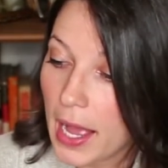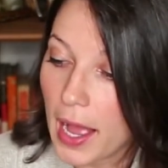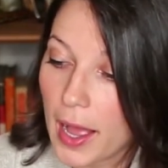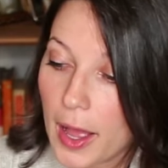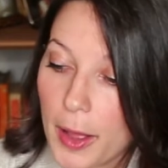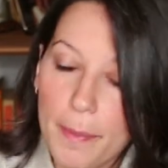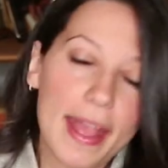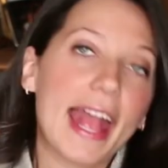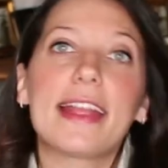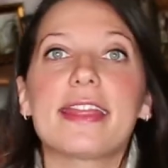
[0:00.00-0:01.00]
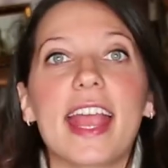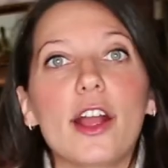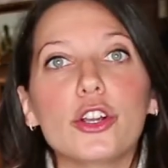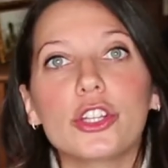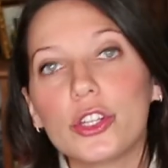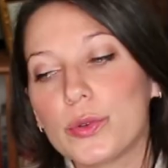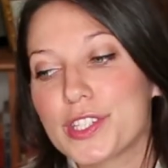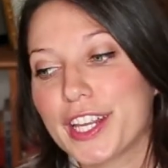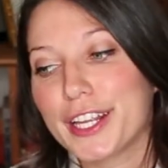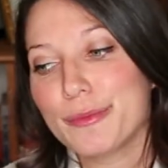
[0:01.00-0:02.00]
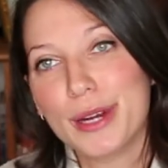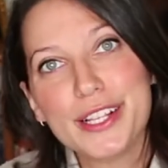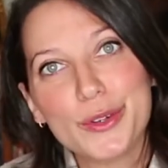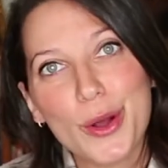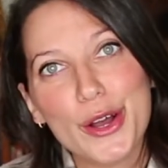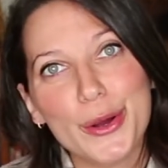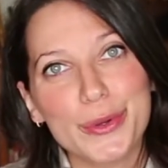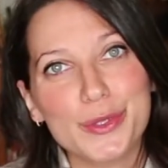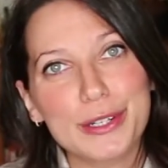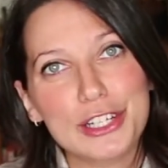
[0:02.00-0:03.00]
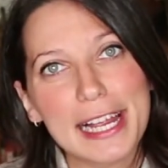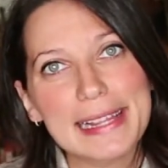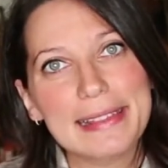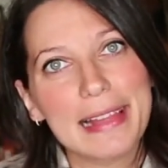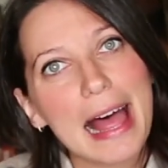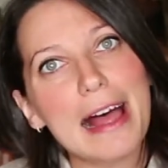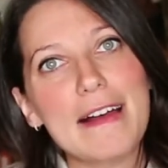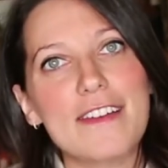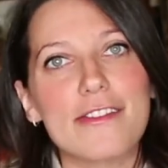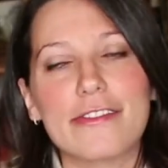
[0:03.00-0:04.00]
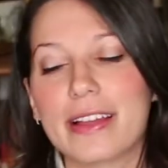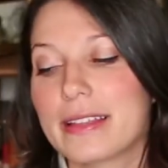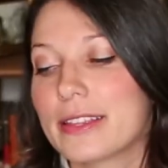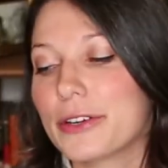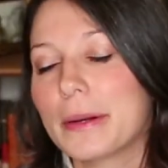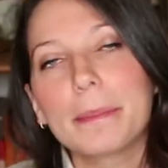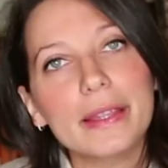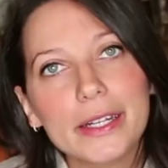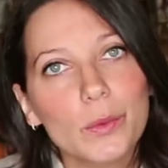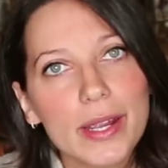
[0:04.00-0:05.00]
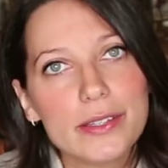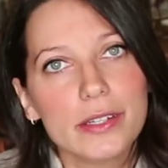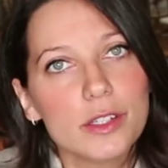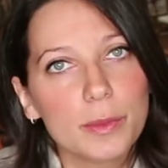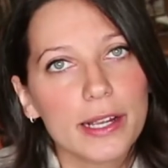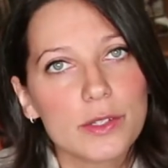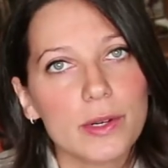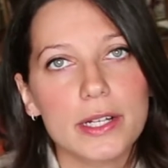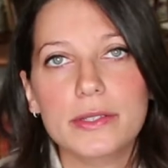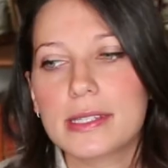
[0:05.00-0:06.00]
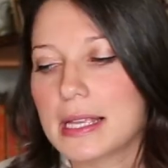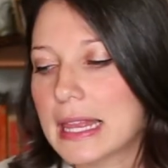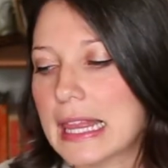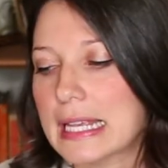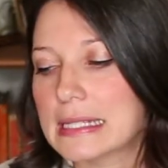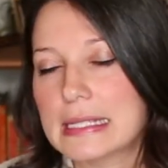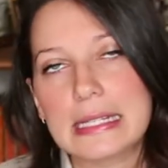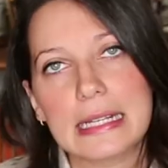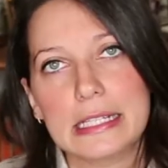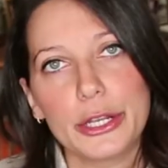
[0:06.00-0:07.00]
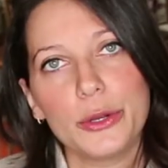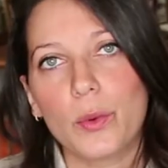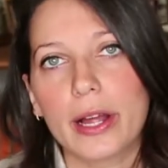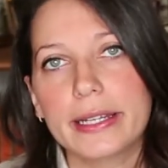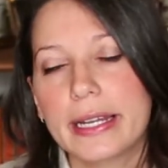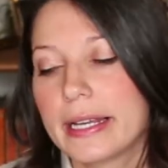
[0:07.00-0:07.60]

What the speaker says: And they are using press quotes, which I love. There are a million ways to use press quotes. This is a good one.